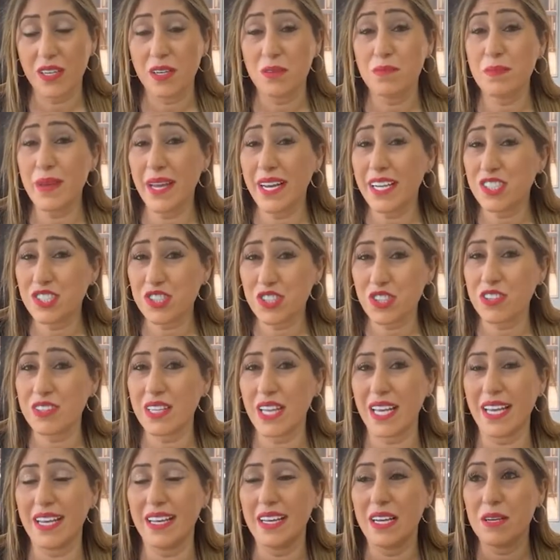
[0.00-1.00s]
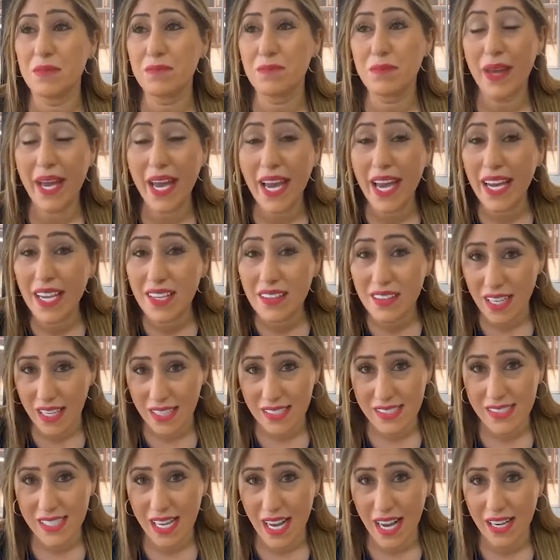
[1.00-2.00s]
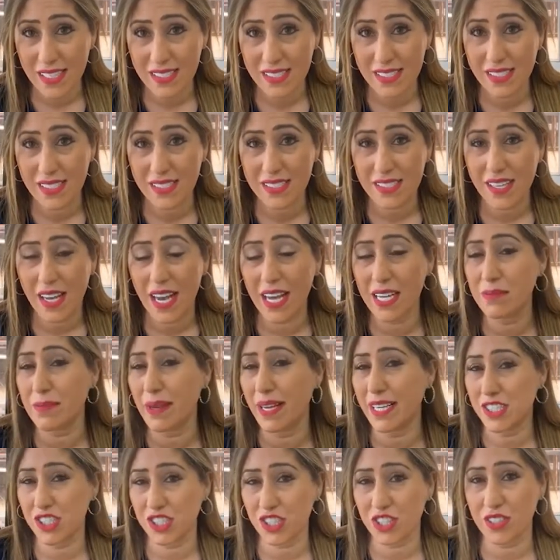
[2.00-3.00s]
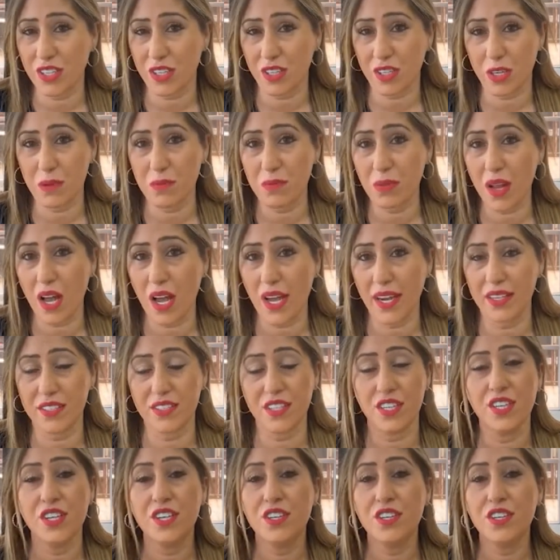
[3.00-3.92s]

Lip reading: make sure they pay less taxes and make sure they're compliant.